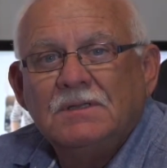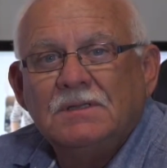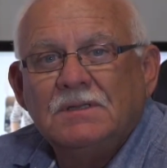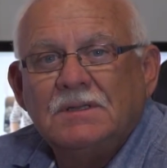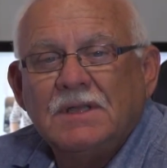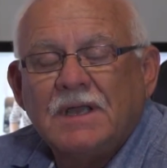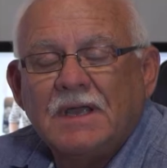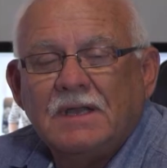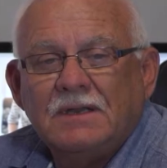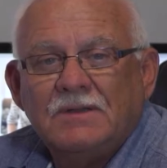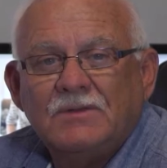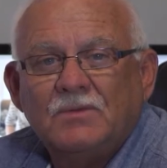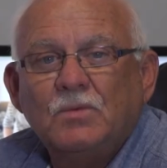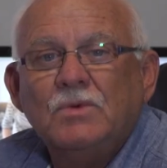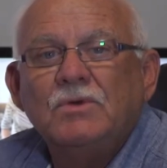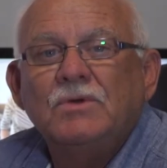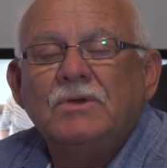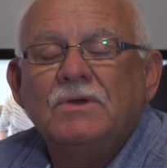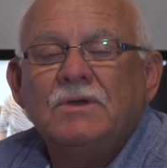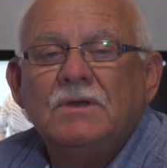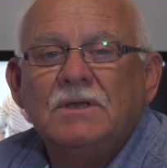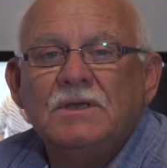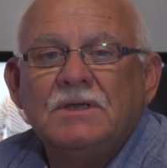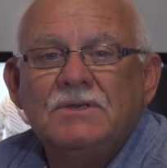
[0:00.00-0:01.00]
that
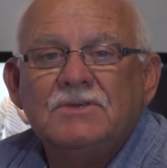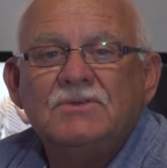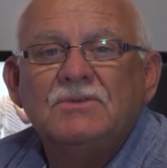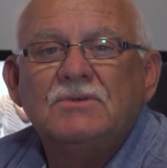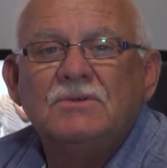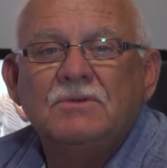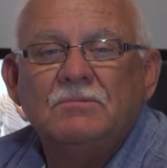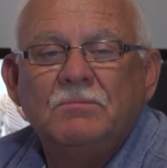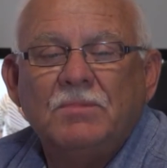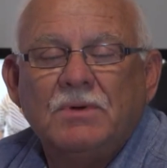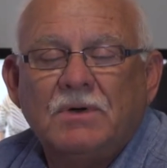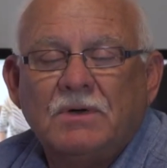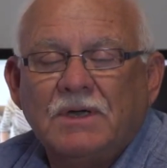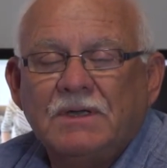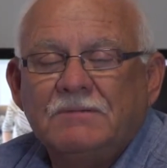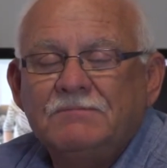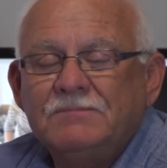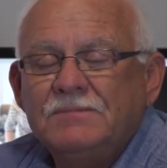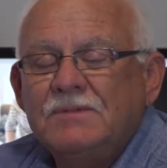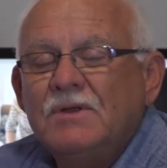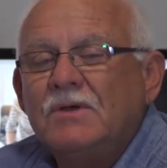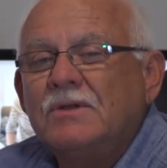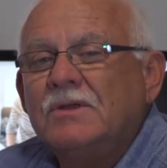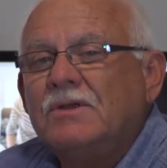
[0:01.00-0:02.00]
were issued by
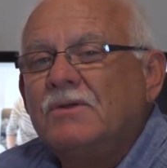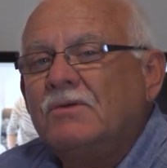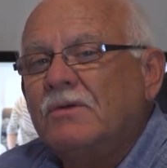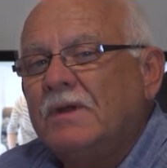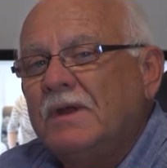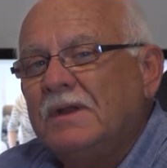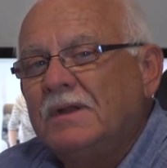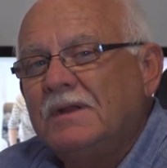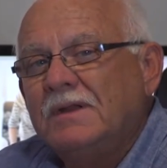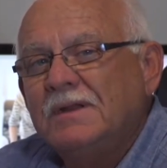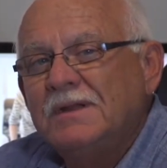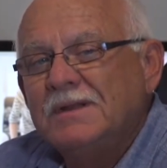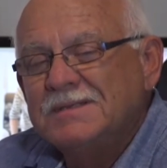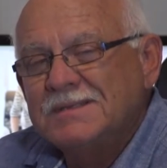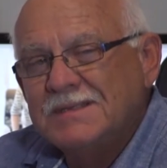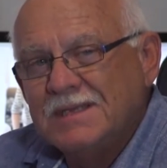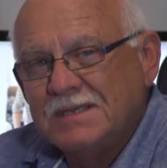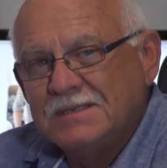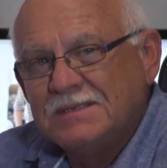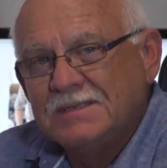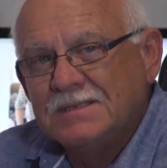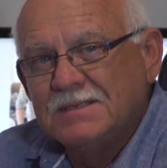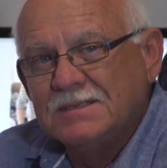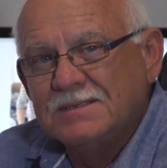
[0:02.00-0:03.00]
non-accredited
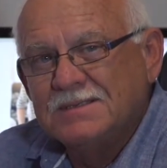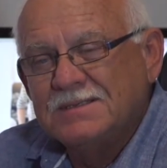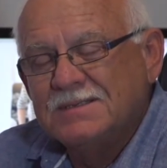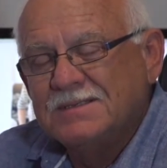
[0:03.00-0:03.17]
assessors.